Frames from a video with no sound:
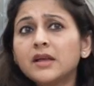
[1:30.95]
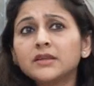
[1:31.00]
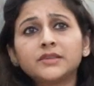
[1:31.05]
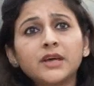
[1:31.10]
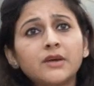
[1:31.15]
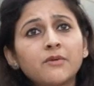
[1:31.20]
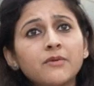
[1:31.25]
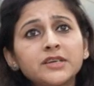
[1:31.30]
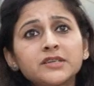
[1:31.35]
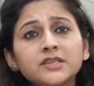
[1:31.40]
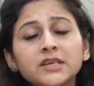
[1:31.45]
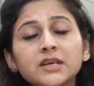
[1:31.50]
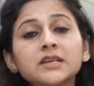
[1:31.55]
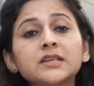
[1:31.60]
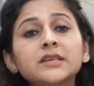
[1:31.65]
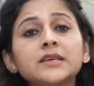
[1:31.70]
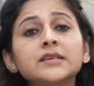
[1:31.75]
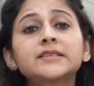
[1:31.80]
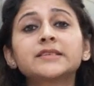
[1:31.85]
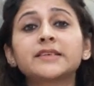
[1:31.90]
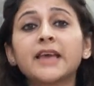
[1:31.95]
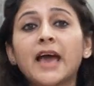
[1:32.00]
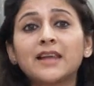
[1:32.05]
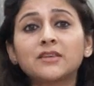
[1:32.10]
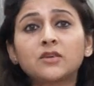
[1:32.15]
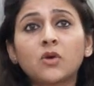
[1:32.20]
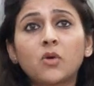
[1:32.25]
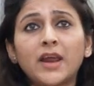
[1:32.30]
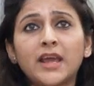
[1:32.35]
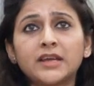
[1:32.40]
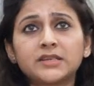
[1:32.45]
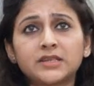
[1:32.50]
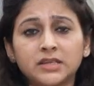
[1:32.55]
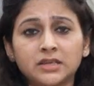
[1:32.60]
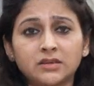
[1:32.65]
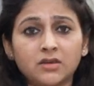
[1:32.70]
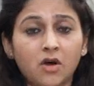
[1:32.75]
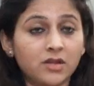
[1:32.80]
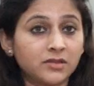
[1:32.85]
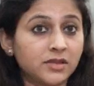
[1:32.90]
The return is
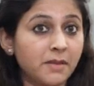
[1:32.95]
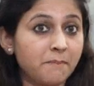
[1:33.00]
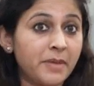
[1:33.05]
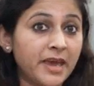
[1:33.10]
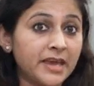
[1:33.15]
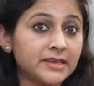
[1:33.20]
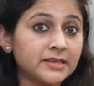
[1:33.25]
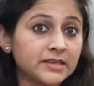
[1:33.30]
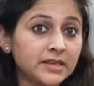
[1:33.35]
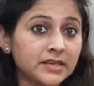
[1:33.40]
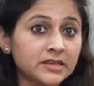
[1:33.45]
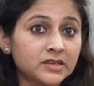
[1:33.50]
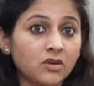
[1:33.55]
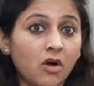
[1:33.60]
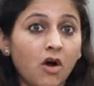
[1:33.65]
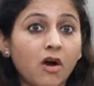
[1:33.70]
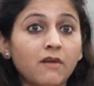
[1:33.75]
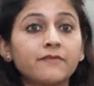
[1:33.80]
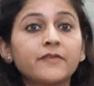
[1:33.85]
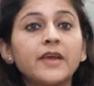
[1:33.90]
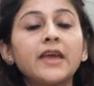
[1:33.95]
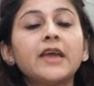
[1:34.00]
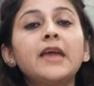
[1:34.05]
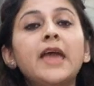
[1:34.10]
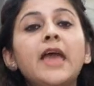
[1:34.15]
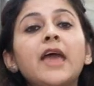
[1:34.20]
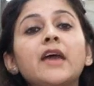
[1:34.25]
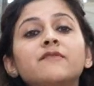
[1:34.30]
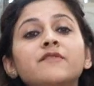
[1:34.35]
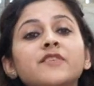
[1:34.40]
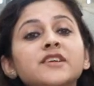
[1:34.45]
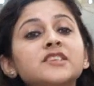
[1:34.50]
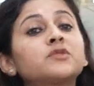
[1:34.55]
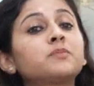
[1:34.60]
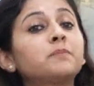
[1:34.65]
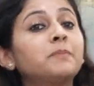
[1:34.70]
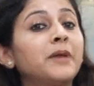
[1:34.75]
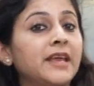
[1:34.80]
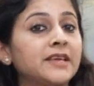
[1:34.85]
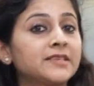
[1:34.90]
calculated on the basis of average
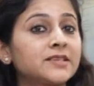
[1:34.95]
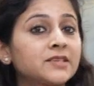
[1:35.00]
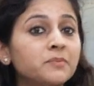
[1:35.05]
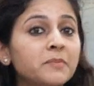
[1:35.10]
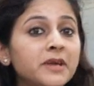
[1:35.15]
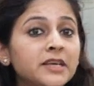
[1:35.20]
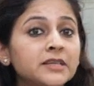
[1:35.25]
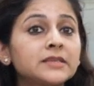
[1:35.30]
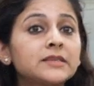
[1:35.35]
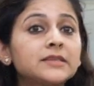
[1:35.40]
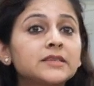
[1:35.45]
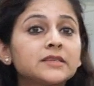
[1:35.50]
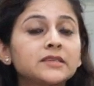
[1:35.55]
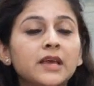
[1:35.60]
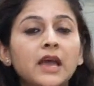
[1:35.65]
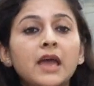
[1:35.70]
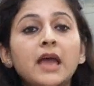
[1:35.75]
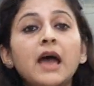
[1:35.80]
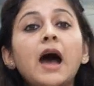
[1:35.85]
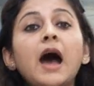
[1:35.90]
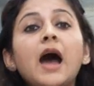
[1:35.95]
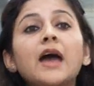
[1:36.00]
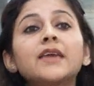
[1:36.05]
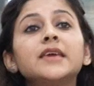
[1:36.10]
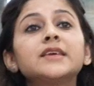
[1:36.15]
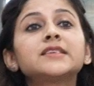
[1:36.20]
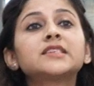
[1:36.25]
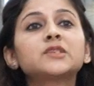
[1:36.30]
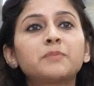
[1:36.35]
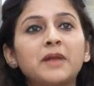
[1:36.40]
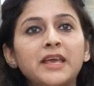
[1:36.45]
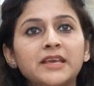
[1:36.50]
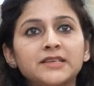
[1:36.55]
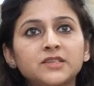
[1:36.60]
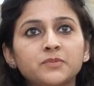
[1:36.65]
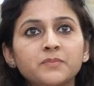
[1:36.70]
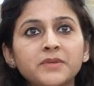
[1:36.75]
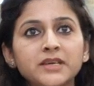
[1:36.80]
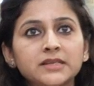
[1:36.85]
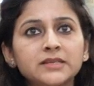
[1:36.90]
placements, highest
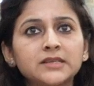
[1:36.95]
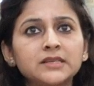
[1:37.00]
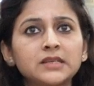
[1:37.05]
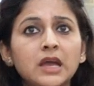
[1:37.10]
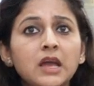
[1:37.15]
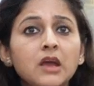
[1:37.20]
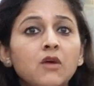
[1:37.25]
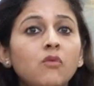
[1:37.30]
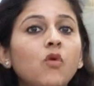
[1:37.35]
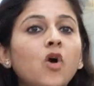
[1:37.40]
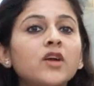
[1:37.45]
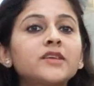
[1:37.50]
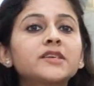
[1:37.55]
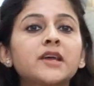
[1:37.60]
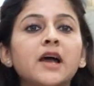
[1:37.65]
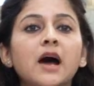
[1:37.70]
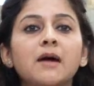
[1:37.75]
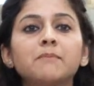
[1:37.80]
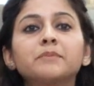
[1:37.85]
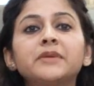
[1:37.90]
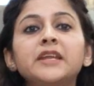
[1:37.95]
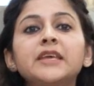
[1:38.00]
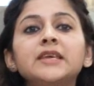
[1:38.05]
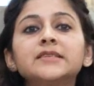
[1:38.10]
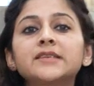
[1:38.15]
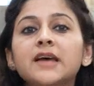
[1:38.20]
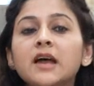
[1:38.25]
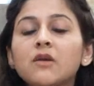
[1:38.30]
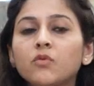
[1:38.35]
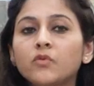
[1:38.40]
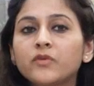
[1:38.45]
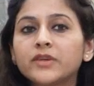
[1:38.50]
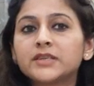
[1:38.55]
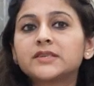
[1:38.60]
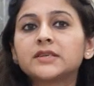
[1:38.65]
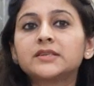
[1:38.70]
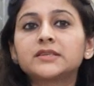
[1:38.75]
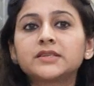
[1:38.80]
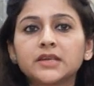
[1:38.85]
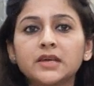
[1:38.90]
placements, what companies are
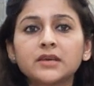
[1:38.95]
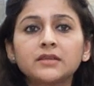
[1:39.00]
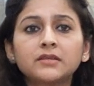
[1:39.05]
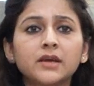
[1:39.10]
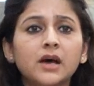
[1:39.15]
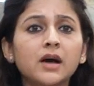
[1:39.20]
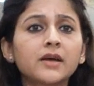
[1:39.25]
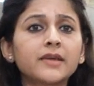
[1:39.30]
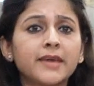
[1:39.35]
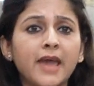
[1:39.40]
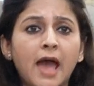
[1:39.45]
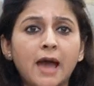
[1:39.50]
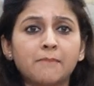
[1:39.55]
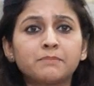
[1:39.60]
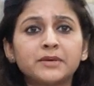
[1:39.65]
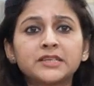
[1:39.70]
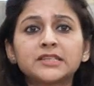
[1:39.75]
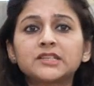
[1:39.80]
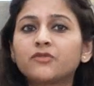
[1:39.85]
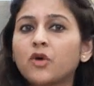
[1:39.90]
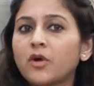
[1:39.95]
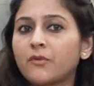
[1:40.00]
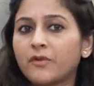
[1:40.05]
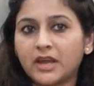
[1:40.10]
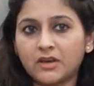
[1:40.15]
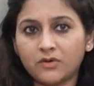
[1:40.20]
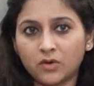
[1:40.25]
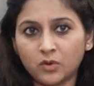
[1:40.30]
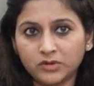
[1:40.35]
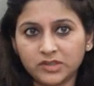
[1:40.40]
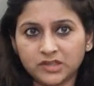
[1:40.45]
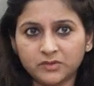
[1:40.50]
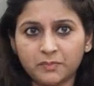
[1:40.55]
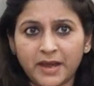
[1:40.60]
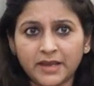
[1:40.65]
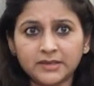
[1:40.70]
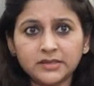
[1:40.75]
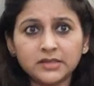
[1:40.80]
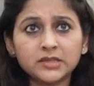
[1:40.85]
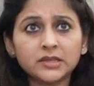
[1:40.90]
visiting the campus for
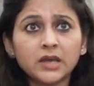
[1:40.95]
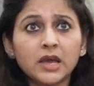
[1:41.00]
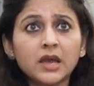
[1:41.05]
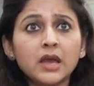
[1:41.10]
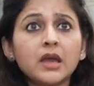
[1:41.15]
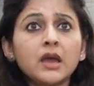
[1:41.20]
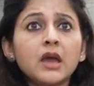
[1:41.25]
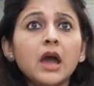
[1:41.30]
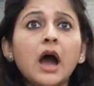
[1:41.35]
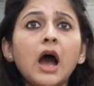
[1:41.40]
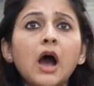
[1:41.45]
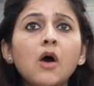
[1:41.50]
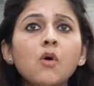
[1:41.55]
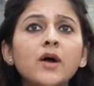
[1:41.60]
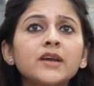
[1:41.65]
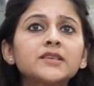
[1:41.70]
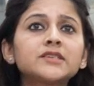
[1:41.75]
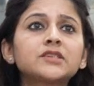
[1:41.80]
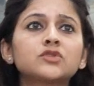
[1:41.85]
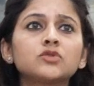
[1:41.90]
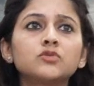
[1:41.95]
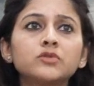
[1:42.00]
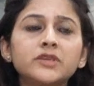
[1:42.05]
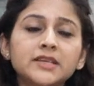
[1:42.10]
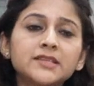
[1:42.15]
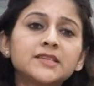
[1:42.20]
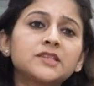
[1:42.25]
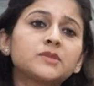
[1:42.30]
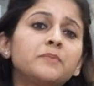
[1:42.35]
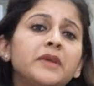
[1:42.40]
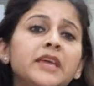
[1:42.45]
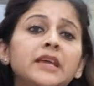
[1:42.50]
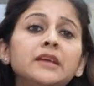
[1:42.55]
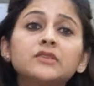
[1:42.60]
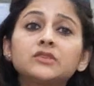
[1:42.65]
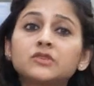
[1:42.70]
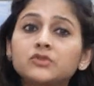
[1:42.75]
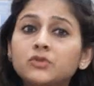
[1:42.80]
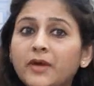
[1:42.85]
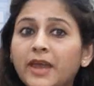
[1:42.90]
recruitment, how are students being
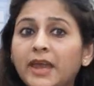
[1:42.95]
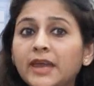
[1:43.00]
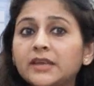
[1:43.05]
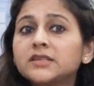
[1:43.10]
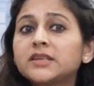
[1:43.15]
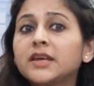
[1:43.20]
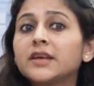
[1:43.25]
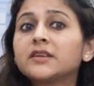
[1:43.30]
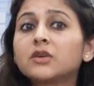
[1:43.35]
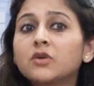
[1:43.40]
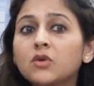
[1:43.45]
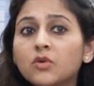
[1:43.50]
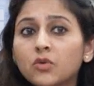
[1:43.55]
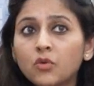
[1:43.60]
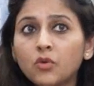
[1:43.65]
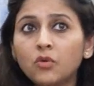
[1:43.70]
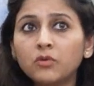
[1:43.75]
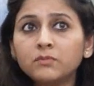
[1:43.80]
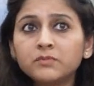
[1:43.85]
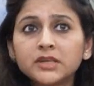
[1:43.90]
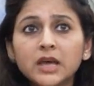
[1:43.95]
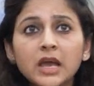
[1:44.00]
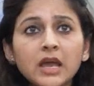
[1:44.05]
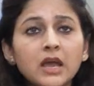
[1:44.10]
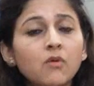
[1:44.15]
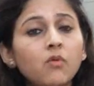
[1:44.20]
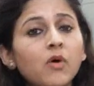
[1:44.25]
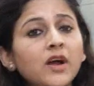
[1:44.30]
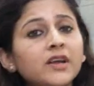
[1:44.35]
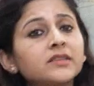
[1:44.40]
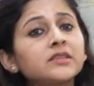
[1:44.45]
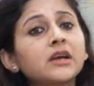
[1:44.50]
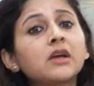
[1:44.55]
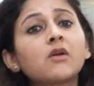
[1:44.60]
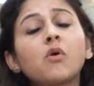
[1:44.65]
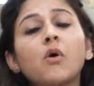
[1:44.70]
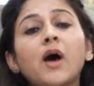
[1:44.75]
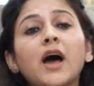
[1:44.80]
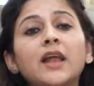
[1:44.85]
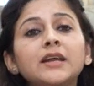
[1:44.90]
trained and groomed, what are the
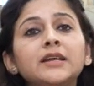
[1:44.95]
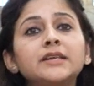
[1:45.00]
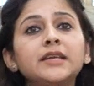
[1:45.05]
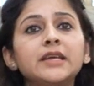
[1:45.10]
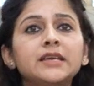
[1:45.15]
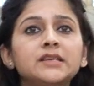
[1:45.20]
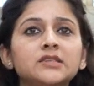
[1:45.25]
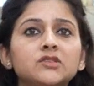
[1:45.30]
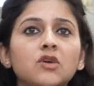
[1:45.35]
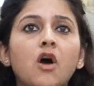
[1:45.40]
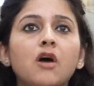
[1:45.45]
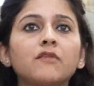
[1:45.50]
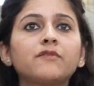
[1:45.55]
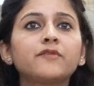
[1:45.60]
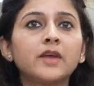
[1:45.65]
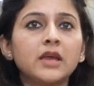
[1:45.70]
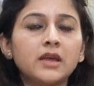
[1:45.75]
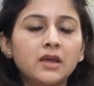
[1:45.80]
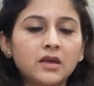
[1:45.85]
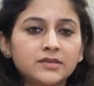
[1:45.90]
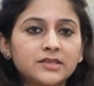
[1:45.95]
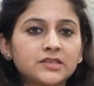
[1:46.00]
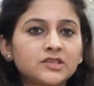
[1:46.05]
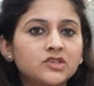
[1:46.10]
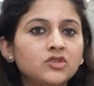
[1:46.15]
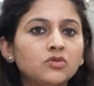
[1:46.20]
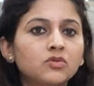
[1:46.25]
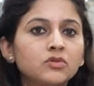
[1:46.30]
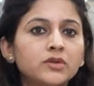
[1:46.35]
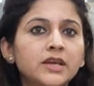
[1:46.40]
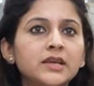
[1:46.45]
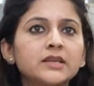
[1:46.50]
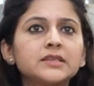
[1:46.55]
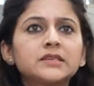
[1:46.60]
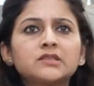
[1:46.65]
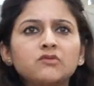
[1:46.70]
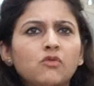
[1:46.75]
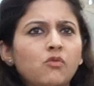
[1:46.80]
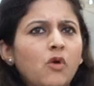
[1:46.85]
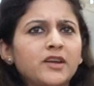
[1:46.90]
qualities of
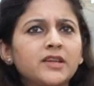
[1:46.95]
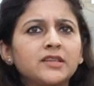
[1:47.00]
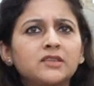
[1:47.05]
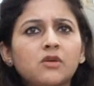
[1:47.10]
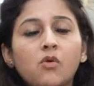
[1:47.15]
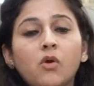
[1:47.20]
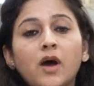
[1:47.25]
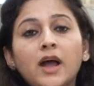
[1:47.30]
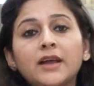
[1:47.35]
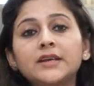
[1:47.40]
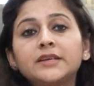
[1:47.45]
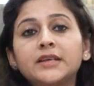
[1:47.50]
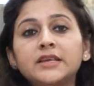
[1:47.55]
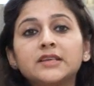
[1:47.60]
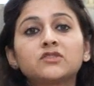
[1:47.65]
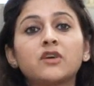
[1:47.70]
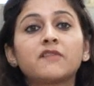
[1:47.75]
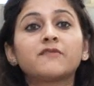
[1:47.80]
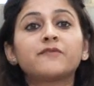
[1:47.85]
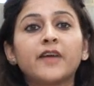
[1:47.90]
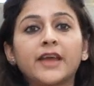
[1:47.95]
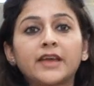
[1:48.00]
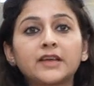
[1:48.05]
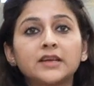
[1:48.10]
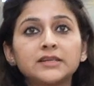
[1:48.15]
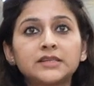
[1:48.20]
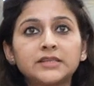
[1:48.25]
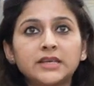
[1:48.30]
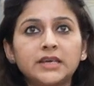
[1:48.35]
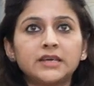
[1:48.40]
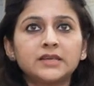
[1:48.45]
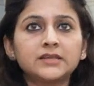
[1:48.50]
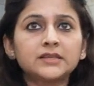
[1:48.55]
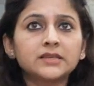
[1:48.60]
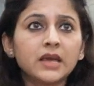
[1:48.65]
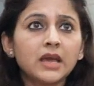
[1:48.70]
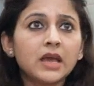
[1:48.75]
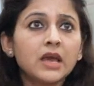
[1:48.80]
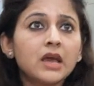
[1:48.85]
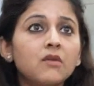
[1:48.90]
students, what are the qualities of
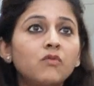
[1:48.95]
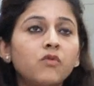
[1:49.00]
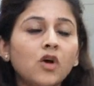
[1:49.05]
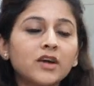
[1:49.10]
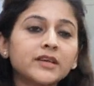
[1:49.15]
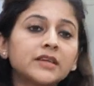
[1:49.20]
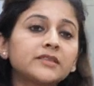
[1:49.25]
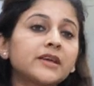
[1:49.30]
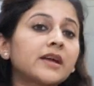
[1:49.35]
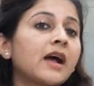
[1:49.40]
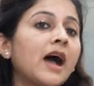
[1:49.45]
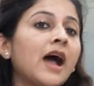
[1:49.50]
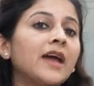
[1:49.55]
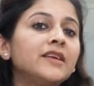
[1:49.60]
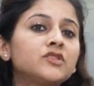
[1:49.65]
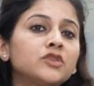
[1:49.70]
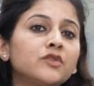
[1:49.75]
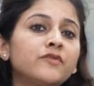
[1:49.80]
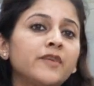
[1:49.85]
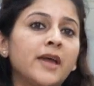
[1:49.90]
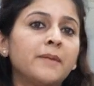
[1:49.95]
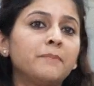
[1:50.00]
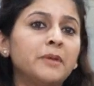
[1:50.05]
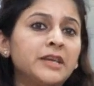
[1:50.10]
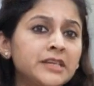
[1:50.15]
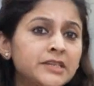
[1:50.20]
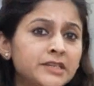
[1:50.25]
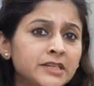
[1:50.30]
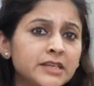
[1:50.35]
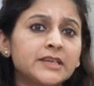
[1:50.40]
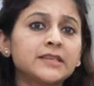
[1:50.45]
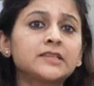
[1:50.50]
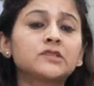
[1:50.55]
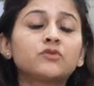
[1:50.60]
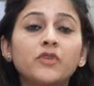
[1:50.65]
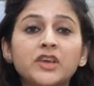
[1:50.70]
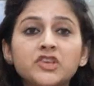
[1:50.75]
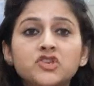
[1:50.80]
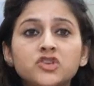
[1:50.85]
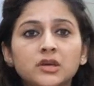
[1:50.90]
faculties, what are the kind of amenities
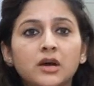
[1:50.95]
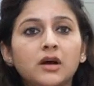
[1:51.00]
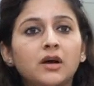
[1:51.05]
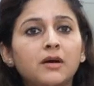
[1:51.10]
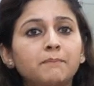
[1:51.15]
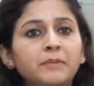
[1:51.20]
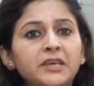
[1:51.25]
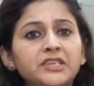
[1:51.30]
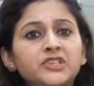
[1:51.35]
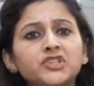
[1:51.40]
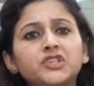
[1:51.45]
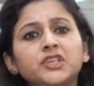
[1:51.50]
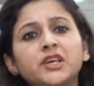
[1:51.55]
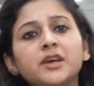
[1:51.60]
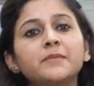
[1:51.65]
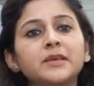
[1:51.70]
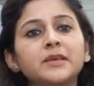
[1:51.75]
which PGDM